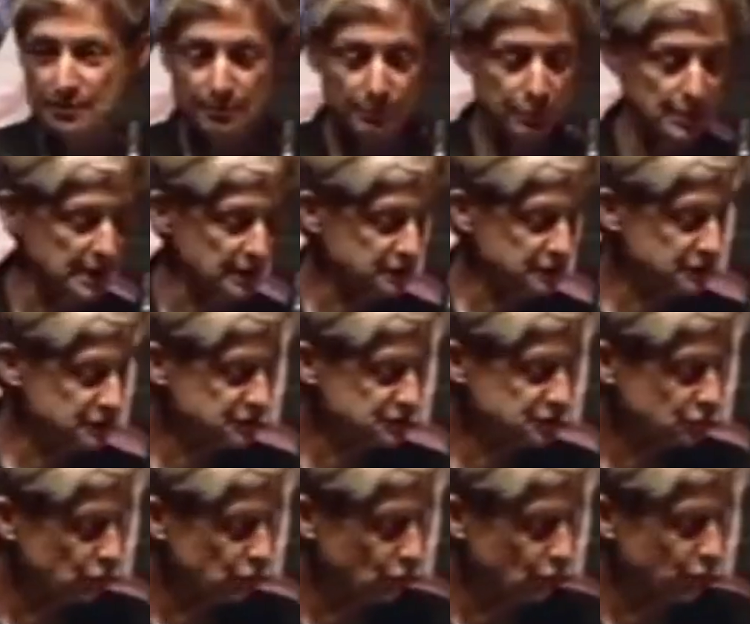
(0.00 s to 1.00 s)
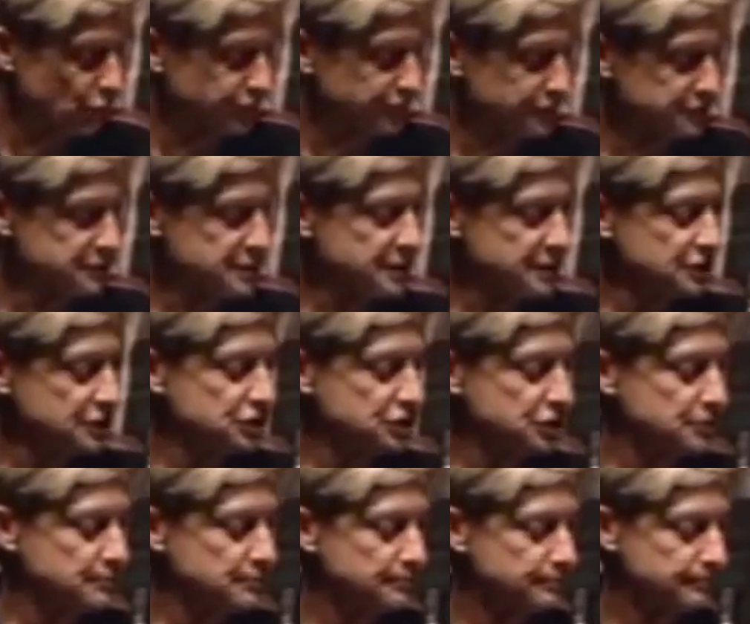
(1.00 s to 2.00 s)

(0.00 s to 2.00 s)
practice, or orientation.